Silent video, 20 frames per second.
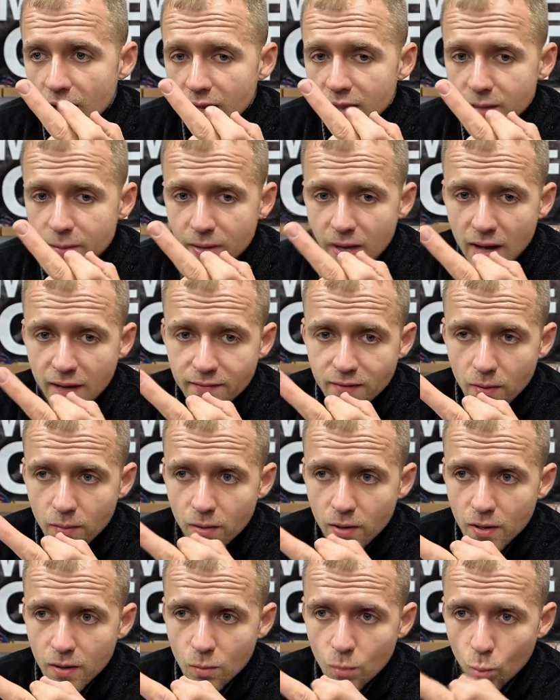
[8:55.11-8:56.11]
and then we have
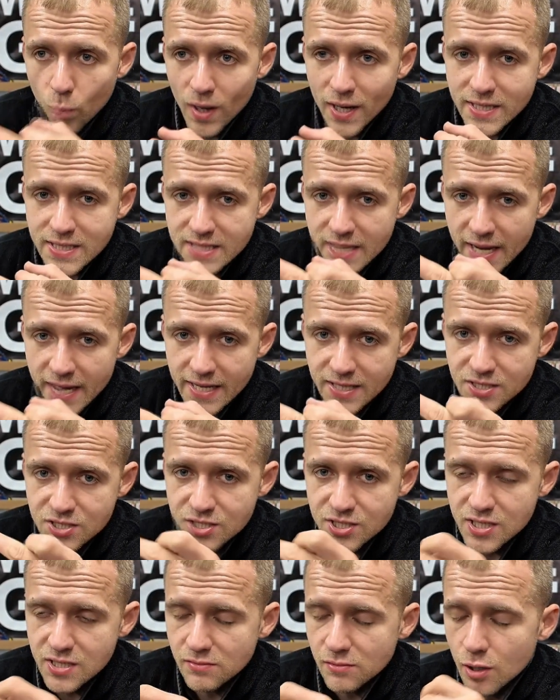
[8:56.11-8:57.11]
our white
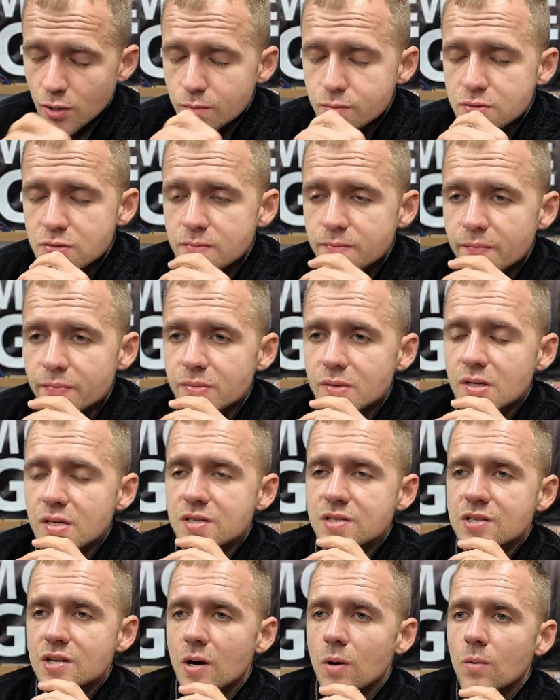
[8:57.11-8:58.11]
HD ropes.
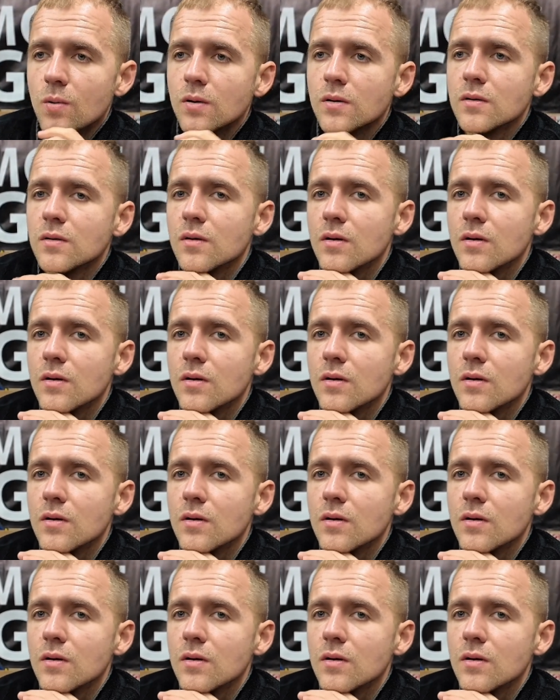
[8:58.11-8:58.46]
So